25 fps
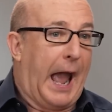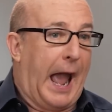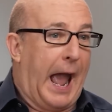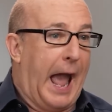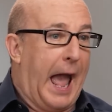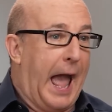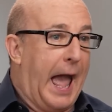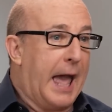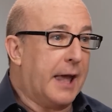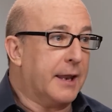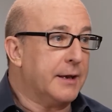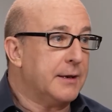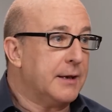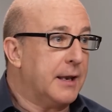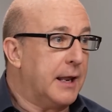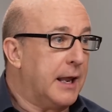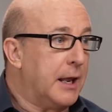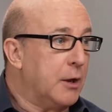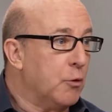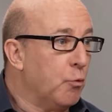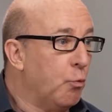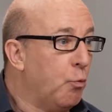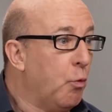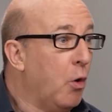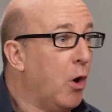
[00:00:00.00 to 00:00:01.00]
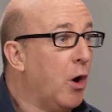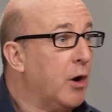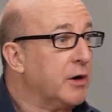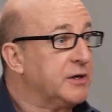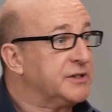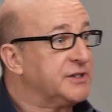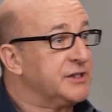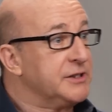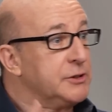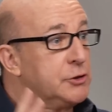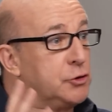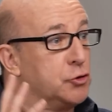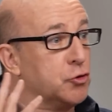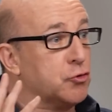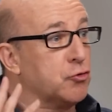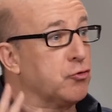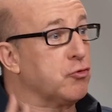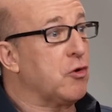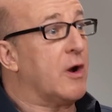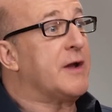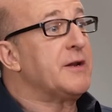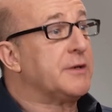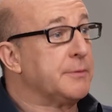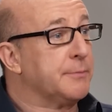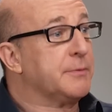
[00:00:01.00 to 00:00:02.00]
And it works
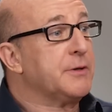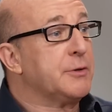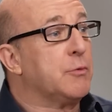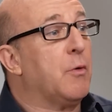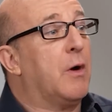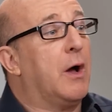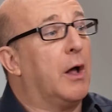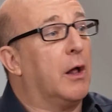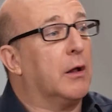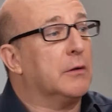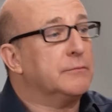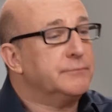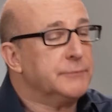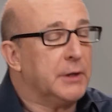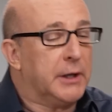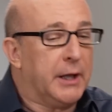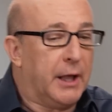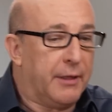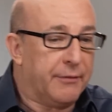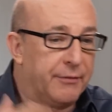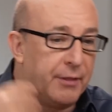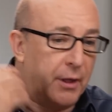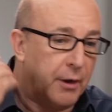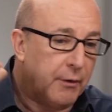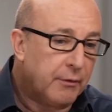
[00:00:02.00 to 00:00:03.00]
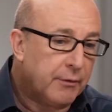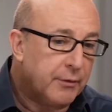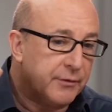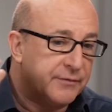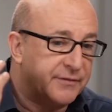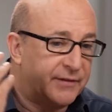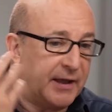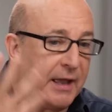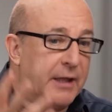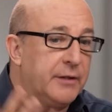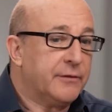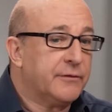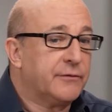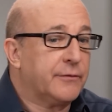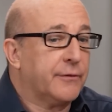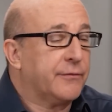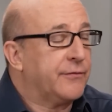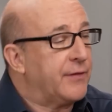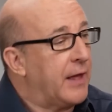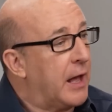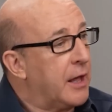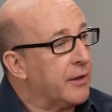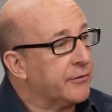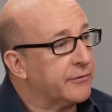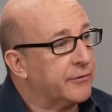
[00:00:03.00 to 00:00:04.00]
incredibly well. There are tens of
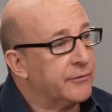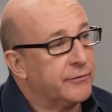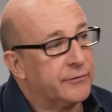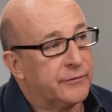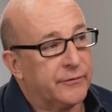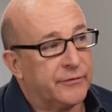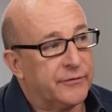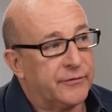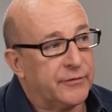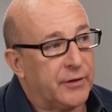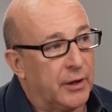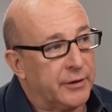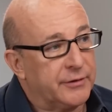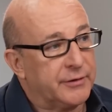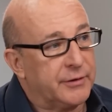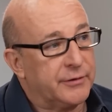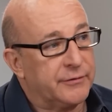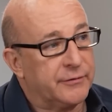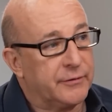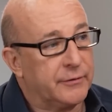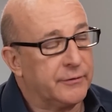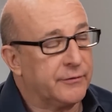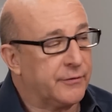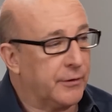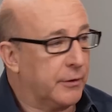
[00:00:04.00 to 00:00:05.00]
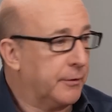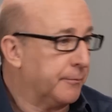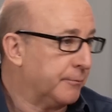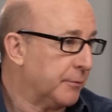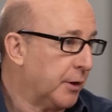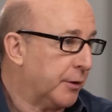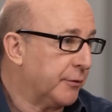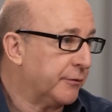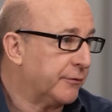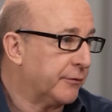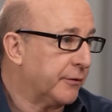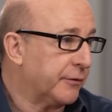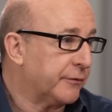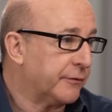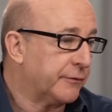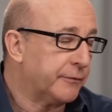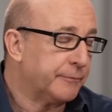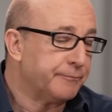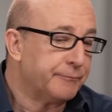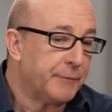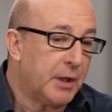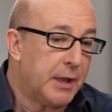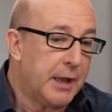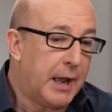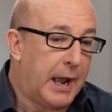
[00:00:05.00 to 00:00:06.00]
thousands of studies into hypnosis.
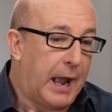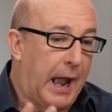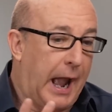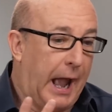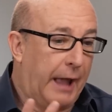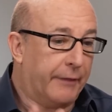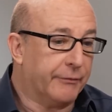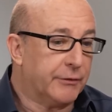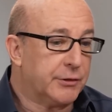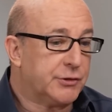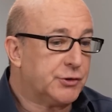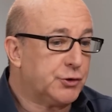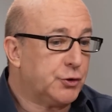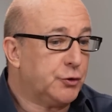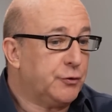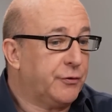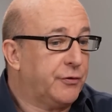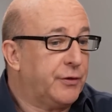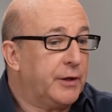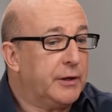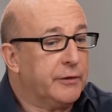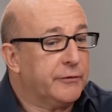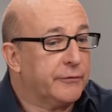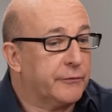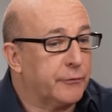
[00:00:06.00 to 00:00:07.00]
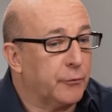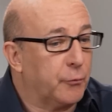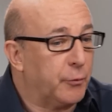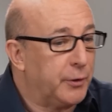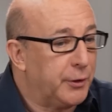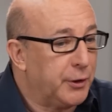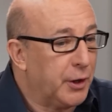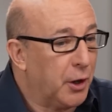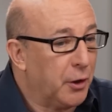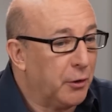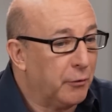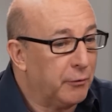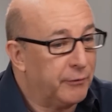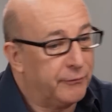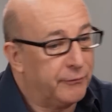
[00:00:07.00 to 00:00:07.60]
And the two things that we know,